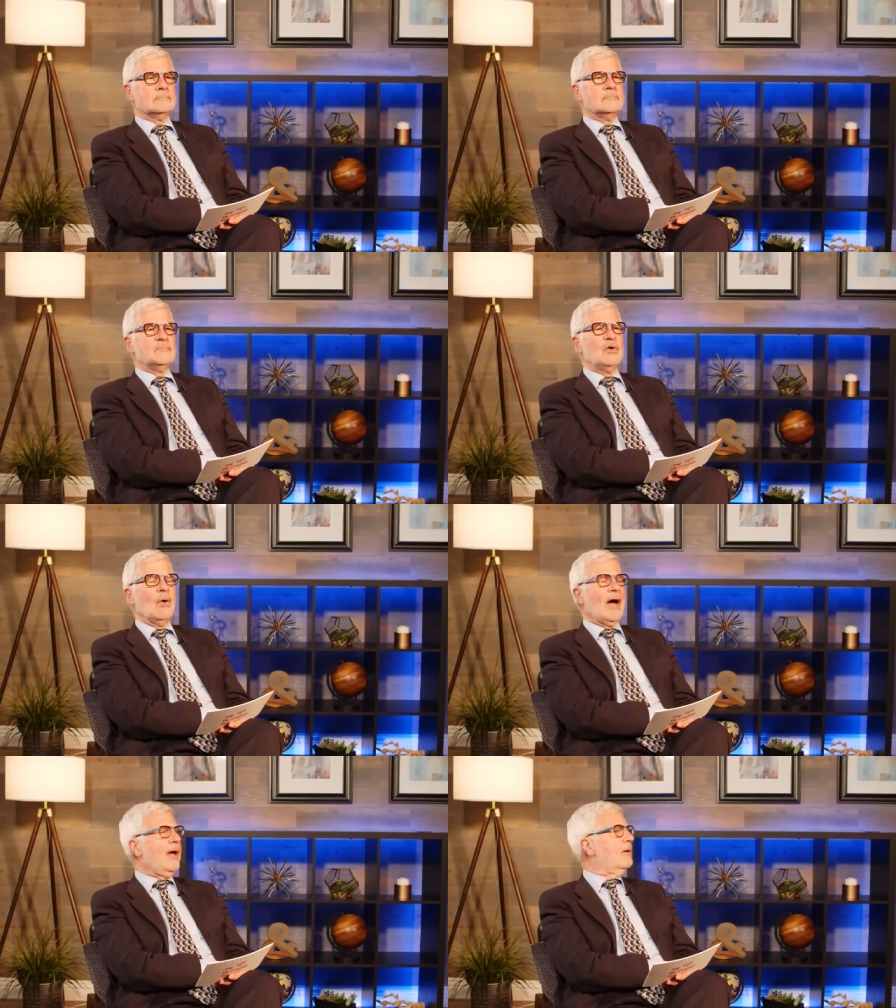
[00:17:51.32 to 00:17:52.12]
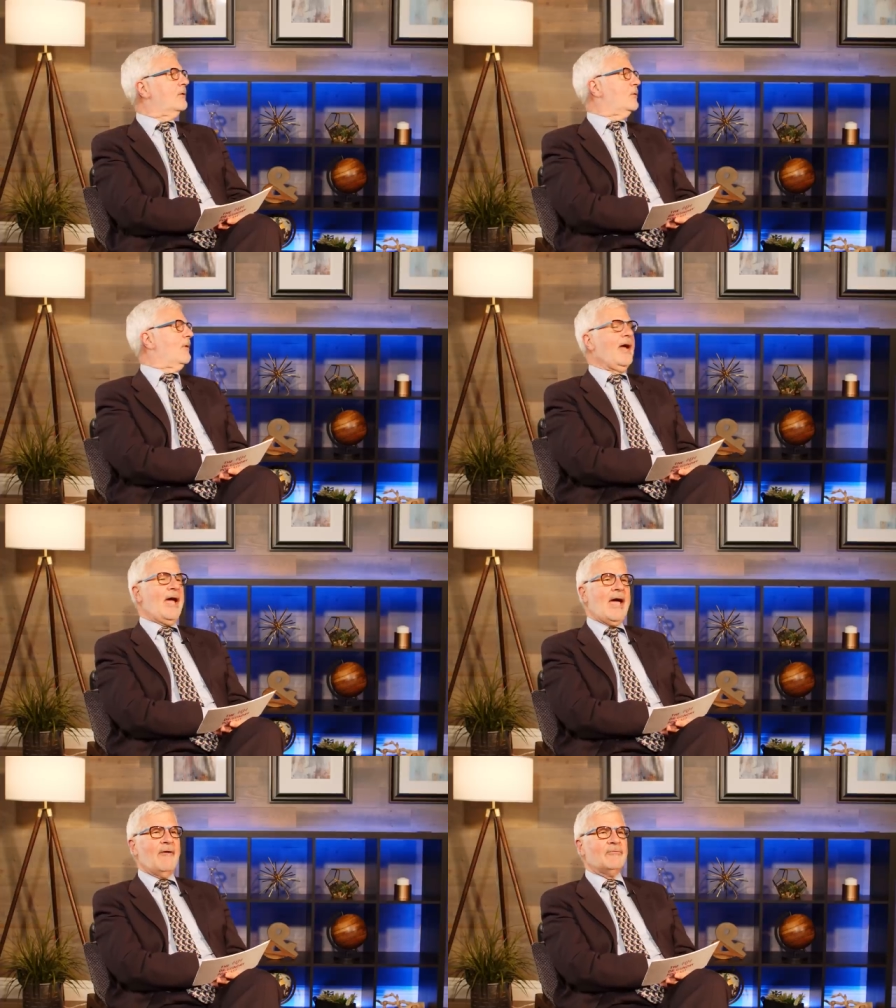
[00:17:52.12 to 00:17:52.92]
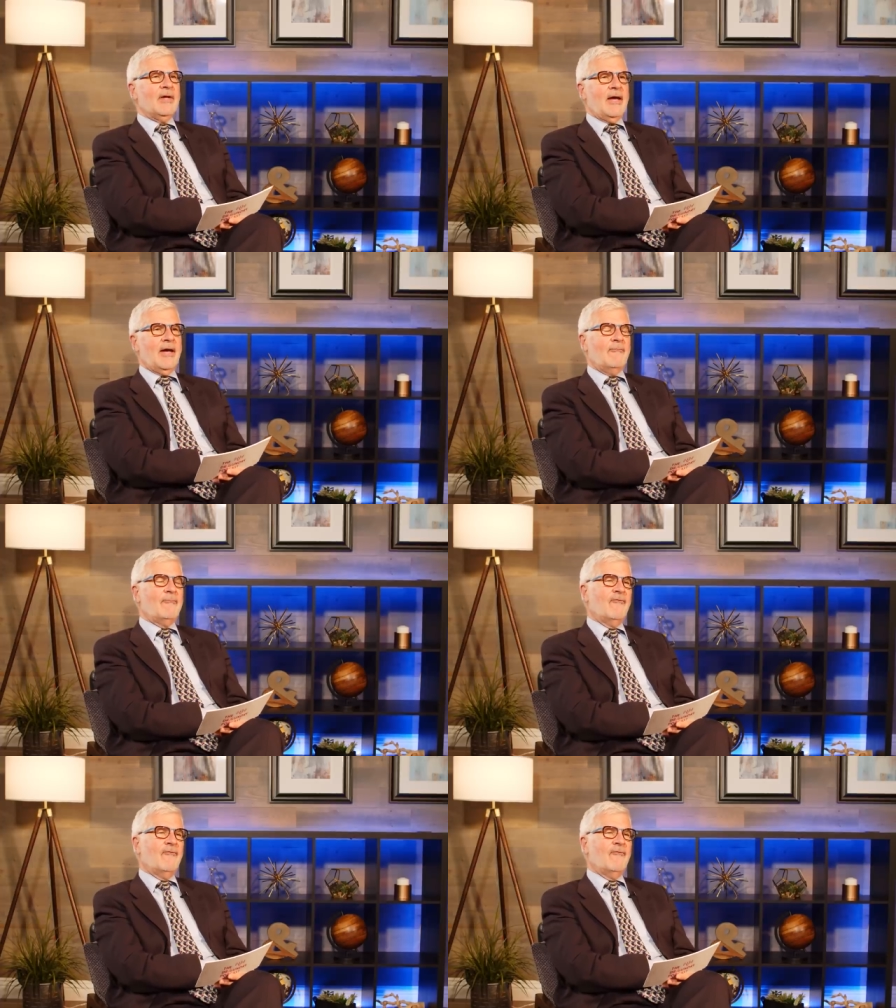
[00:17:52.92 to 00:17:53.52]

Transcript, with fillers: Do I, do I have to have